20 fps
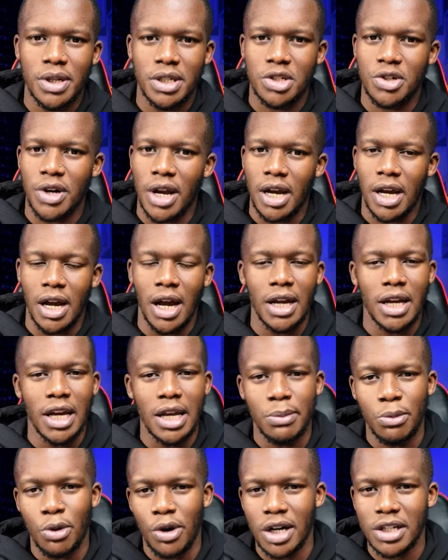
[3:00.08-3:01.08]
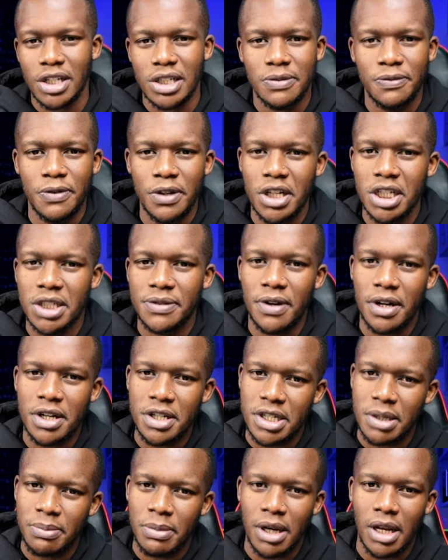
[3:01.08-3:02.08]
to the striker. Again, Morata's finish
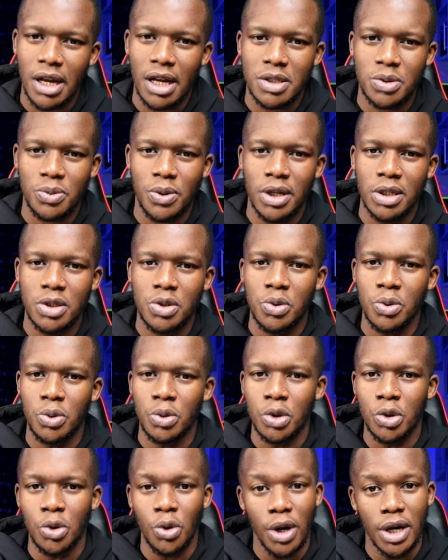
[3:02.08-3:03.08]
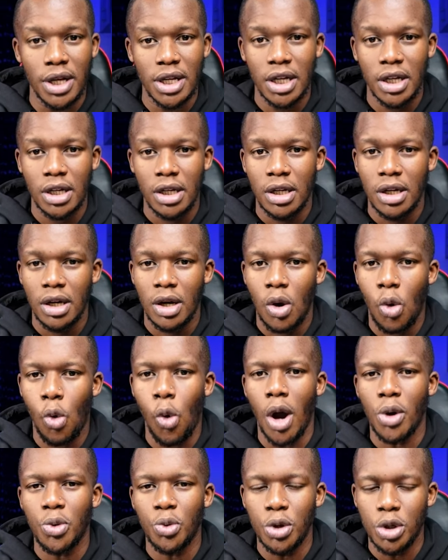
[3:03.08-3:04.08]
very similar as well to
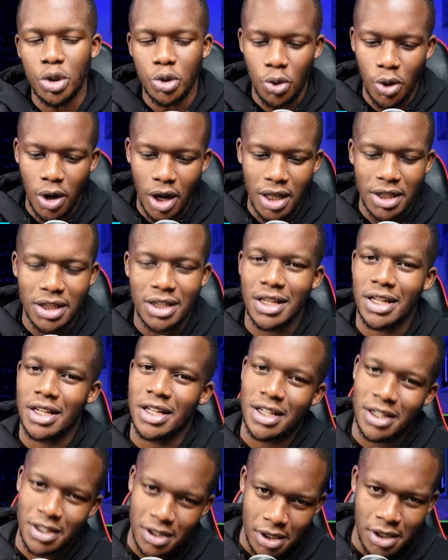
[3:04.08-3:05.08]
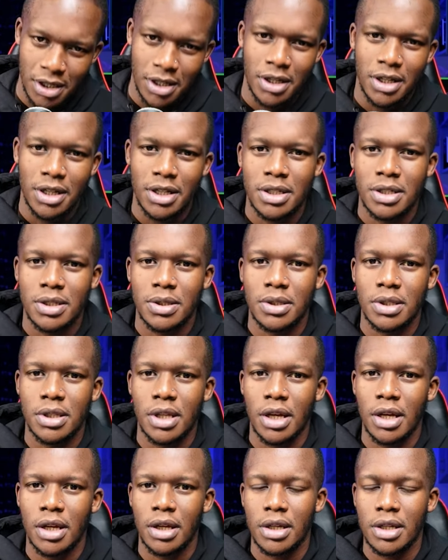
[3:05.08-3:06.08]
Quadwo Dua,
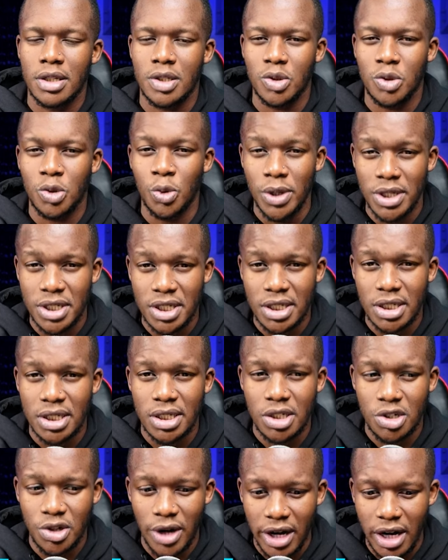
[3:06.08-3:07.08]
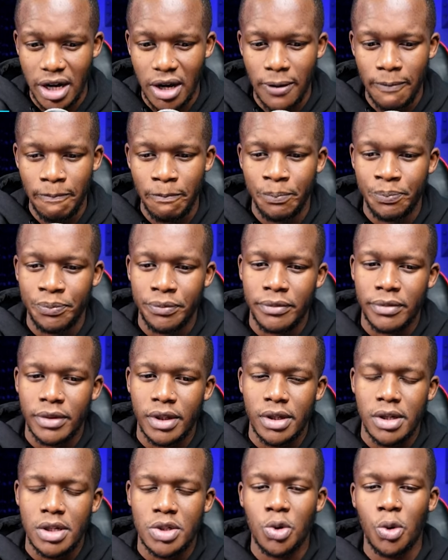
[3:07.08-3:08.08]
the Swiss striker.
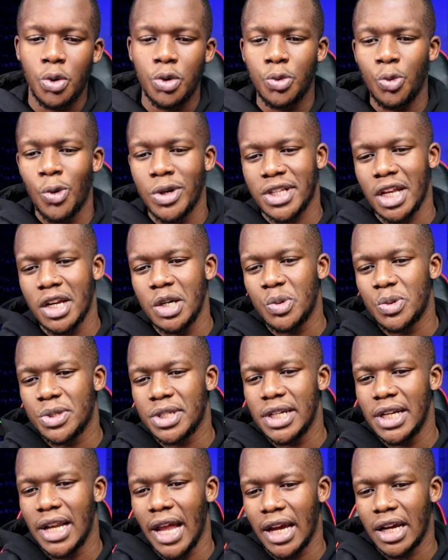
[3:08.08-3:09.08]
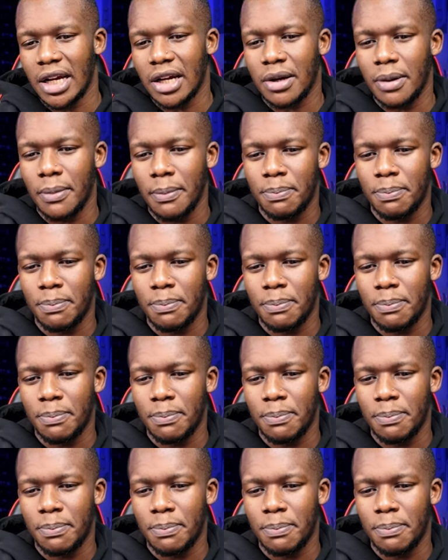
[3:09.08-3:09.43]
So we're starting to see, like,